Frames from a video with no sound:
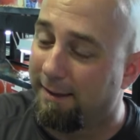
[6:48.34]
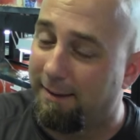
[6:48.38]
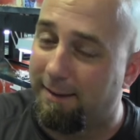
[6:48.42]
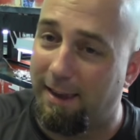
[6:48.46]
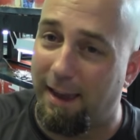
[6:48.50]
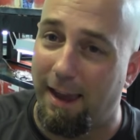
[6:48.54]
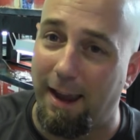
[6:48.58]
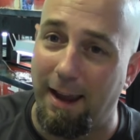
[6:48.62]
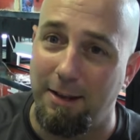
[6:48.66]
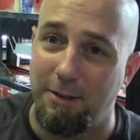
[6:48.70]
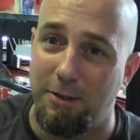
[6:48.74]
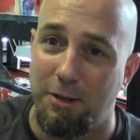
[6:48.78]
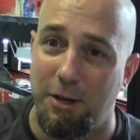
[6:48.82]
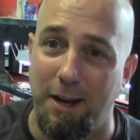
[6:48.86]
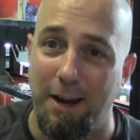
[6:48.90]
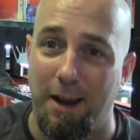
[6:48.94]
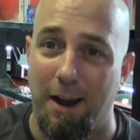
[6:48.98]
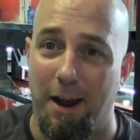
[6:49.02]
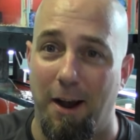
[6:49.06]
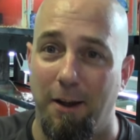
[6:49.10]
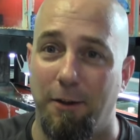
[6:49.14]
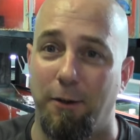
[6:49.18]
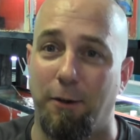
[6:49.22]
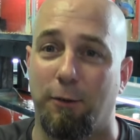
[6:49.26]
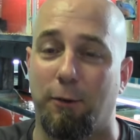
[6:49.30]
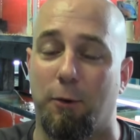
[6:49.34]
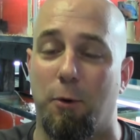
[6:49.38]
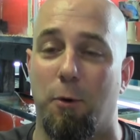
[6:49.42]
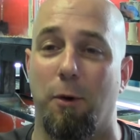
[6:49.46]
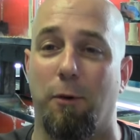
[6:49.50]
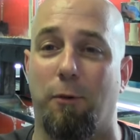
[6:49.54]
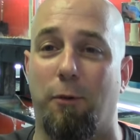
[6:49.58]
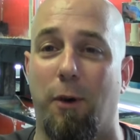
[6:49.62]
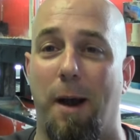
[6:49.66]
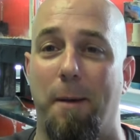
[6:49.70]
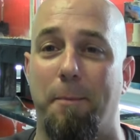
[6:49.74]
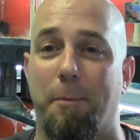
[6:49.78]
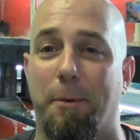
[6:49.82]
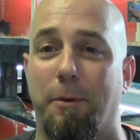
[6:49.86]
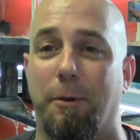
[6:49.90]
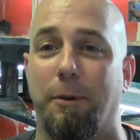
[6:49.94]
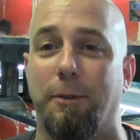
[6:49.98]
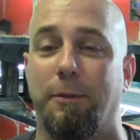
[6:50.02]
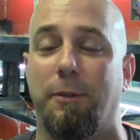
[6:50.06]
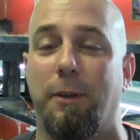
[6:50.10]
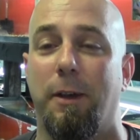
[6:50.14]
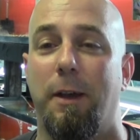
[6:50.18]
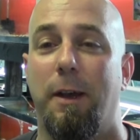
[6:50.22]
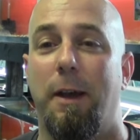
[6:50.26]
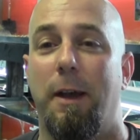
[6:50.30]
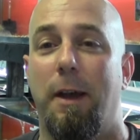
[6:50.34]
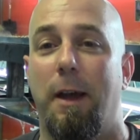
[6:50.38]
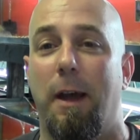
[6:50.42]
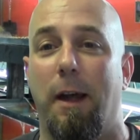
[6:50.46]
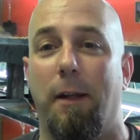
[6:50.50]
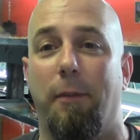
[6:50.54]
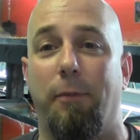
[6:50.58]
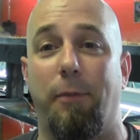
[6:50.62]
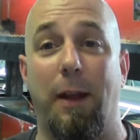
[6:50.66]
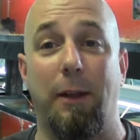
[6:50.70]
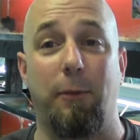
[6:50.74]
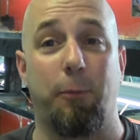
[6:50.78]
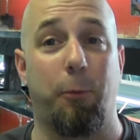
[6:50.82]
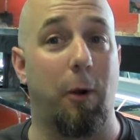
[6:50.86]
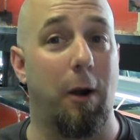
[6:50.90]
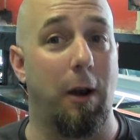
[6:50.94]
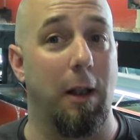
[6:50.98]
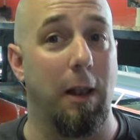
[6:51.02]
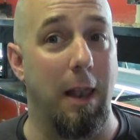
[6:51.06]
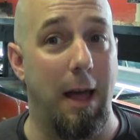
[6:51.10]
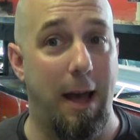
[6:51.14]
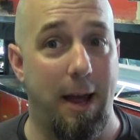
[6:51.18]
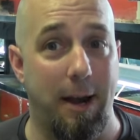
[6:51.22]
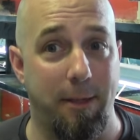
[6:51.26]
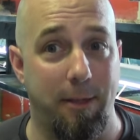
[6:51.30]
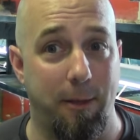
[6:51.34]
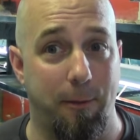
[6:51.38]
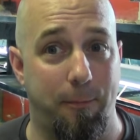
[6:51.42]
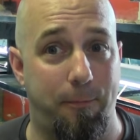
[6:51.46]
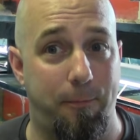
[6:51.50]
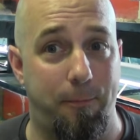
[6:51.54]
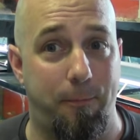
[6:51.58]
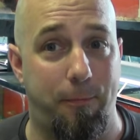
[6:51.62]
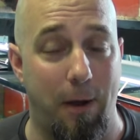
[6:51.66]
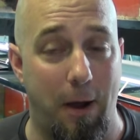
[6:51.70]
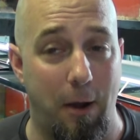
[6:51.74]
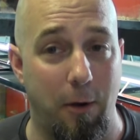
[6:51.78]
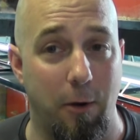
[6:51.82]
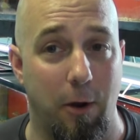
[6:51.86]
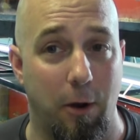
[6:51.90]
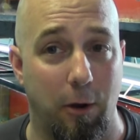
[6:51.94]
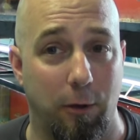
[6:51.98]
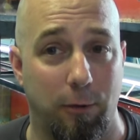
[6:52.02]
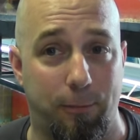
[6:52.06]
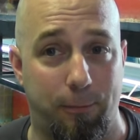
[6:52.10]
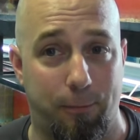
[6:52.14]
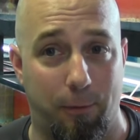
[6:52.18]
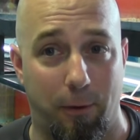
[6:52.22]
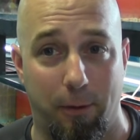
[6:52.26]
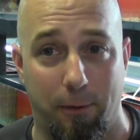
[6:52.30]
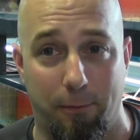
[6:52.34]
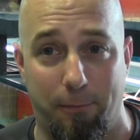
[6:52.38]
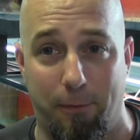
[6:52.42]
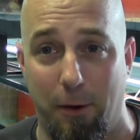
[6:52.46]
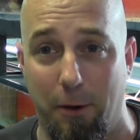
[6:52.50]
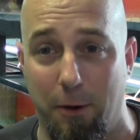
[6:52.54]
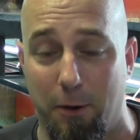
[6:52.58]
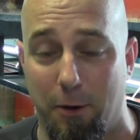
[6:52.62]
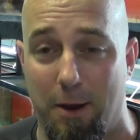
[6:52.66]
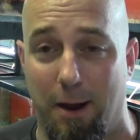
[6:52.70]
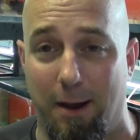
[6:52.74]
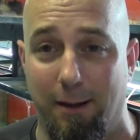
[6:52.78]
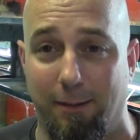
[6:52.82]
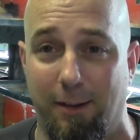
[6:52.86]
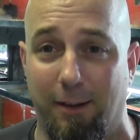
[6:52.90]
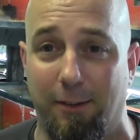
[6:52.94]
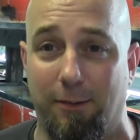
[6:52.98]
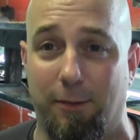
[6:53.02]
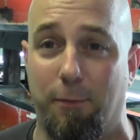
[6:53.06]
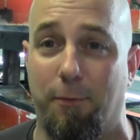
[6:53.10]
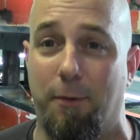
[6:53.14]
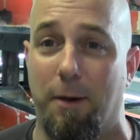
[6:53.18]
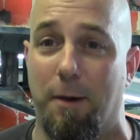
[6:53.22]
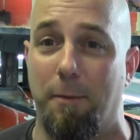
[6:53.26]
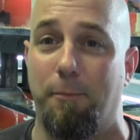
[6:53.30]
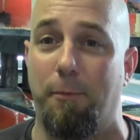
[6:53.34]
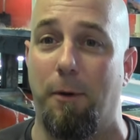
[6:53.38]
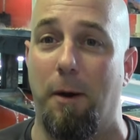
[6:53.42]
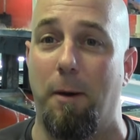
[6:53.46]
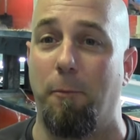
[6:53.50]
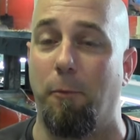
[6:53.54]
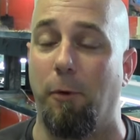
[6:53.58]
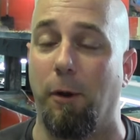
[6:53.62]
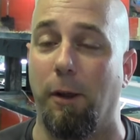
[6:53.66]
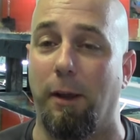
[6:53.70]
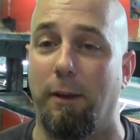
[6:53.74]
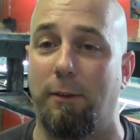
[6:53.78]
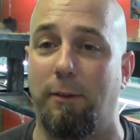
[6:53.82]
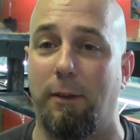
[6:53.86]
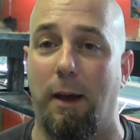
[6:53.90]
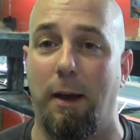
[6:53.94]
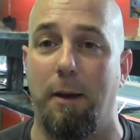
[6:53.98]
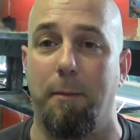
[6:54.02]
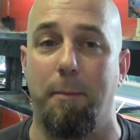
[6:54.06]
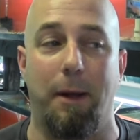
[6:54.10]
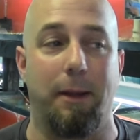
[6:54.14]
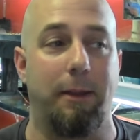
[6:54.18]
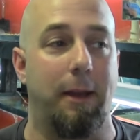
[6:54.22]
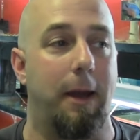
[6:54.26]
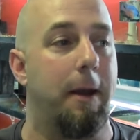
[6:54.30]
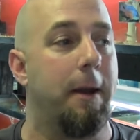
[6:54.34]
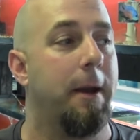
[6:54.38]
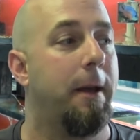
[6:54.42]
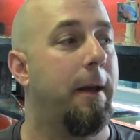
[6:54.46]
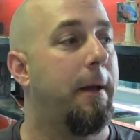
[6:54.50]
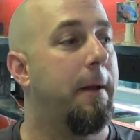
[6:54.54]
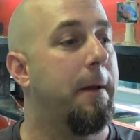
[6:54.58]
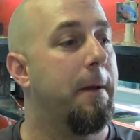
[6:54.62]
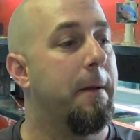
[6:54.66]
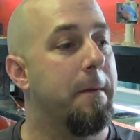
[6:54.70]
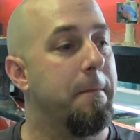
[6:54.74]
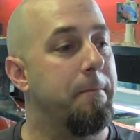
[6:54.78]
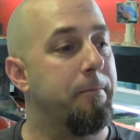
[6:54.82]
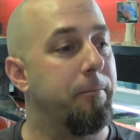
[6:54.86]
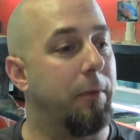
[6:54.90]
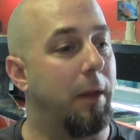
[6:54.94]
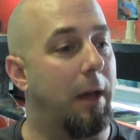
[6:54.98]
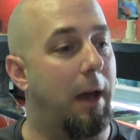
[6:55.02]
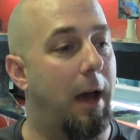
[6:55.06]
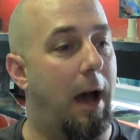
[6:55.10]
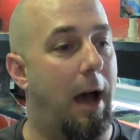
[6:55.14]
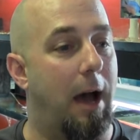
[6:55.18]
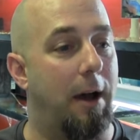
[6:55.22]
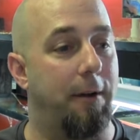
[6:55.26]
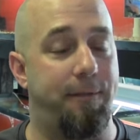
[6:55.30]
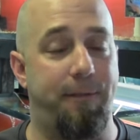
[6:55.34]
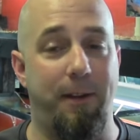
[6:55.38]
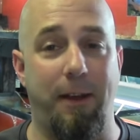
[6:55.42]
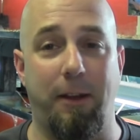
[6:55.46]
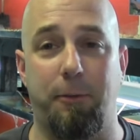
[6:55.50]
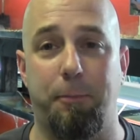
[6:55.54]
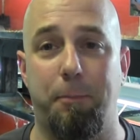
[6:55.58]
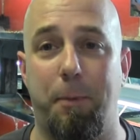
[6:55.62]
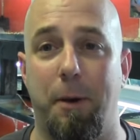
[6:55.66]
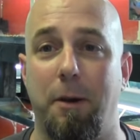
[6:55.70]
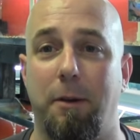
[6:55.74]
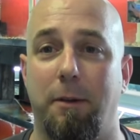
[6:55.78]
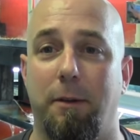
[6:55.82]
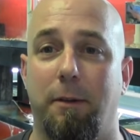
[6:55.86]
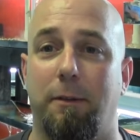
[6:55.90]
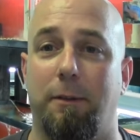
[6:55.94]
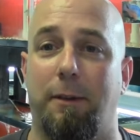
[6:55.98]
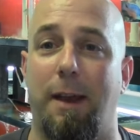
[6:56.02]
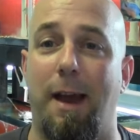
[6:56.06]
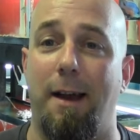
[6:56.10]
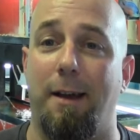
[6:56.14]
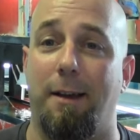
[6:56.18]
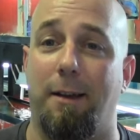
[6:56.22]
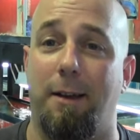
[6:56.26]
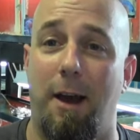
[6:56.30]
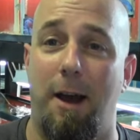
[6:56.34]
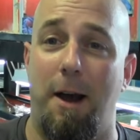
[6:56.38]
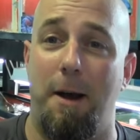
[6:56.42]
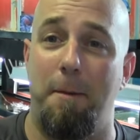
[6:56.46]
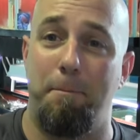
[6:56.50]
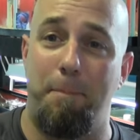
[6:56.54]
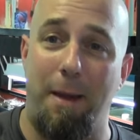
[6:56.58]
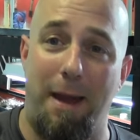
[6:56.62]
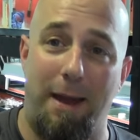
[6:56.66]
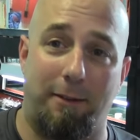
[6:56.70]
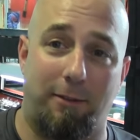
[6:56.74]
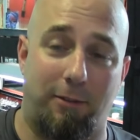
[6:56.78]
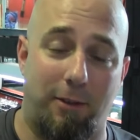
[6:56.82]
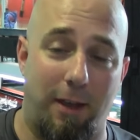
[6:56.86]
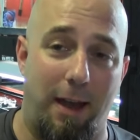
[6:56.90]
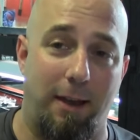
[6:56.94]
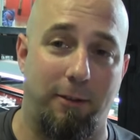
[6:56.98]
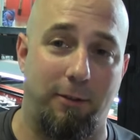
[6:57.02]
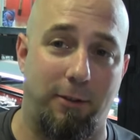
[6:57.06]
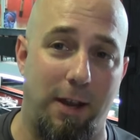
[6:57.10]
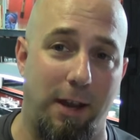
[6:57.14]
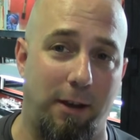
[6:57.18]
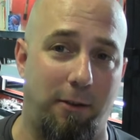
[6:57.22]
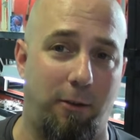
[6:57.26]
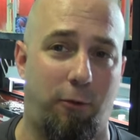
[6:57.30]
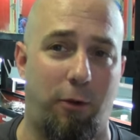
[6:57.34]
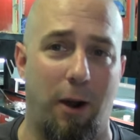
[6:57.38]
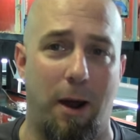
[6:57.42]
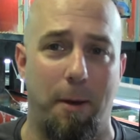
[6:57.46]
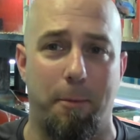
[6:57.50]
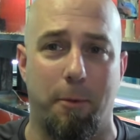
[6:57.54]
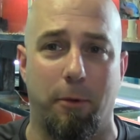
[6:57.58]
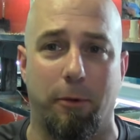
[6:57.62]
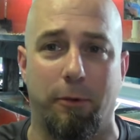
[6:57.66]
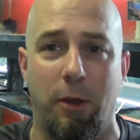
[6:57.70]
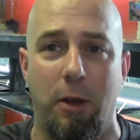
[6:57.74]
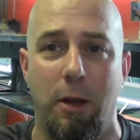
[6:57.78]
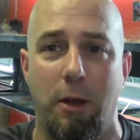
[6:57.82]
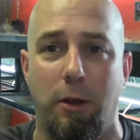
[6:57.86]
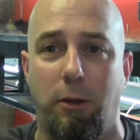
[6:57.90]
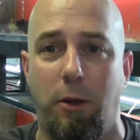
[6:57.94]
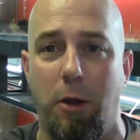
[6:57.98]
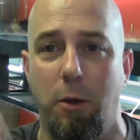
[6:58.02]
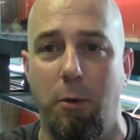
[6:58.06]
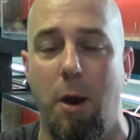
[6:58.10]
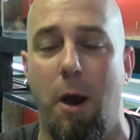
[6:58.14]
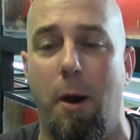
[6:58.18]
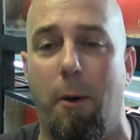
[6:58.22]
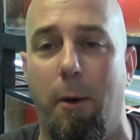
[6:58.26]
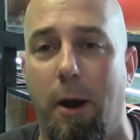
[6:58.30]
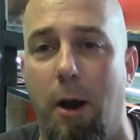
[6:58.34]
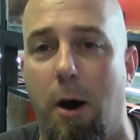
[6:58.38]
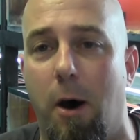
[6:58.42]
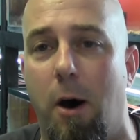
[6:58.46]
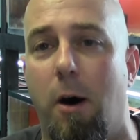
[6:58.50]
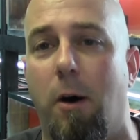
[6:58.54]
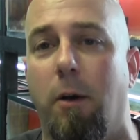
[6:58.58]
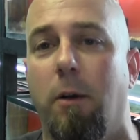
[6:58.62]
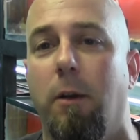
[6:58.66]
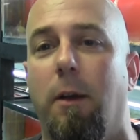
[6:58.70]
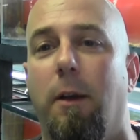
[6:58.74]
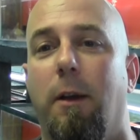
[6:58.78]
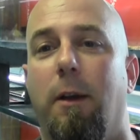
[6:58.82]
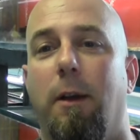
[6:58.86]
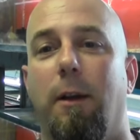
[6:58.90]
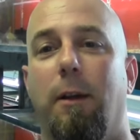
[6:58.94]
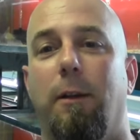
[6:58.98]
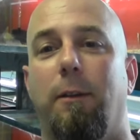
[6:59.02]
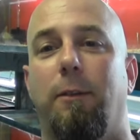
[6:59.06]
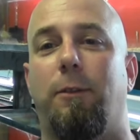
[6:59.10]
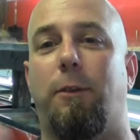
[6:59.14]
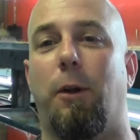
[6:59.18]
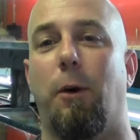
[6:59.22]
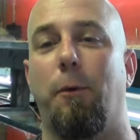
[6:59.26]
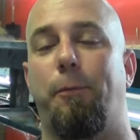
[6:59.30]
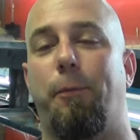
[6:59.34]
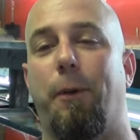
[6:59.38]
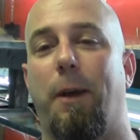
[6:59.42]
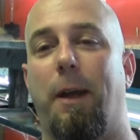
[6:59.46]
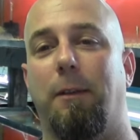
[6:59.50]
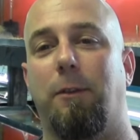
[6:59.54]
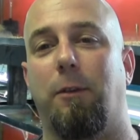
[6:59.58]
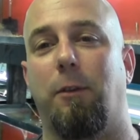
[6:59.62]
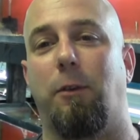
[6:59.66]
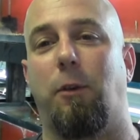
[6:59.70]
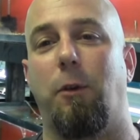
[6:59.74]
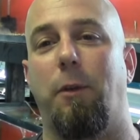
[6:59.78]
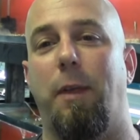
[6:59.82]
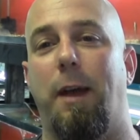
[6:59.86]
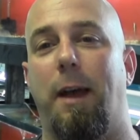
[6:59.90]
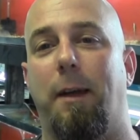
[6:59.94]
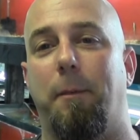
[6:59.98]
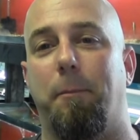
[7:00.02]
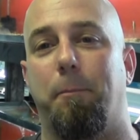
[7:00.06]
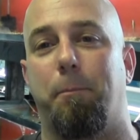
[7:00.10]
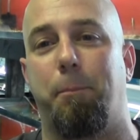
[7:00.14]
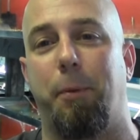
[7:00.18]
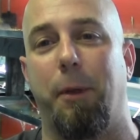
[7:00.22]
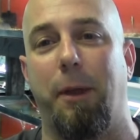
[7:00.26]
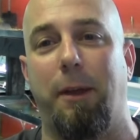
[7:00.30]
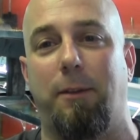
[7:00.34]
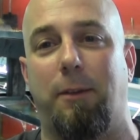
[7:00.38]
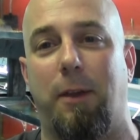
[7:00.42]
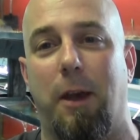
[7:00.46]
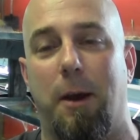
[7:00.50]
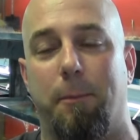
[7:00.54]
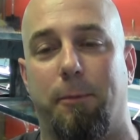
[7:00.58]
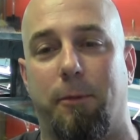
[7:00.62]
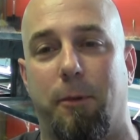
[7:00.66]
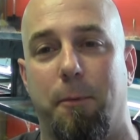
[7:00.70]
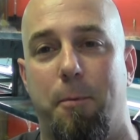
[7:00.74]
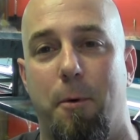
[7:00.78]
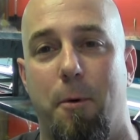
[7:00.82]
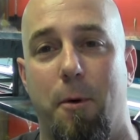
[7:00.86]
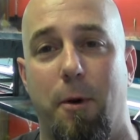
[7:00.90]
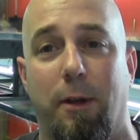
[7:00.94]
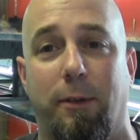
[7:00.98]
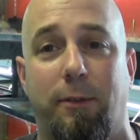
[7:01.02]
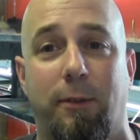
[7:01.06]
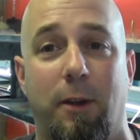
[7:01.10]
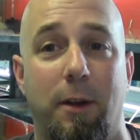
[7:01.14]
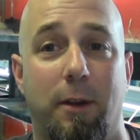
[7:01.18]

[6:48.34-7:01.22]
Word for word: KG_Tropicals. That's where a lot of the photos for the photo contest have come from. Really excited about that. Facebook.com/KGTropicals. You know it all. Don't forget to do that. Please help support us.